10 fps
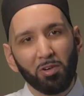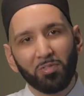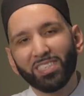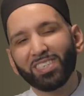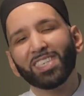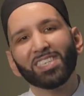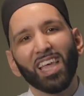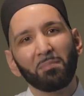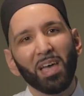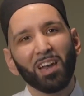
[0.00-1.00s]
a fitna to
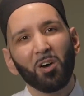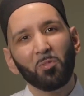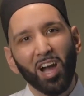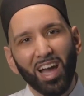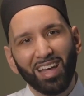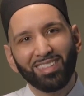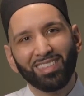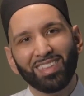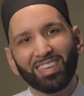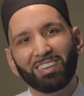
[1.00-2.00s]
that man, O Mu'adh?
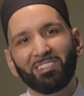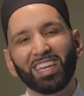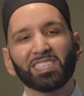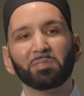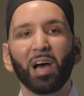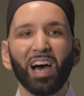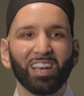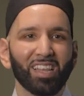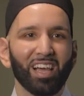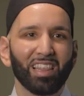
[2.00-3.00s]
Right?
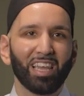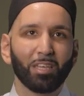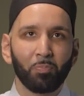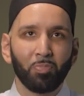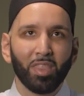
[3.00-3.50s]
SubhanAllah, like,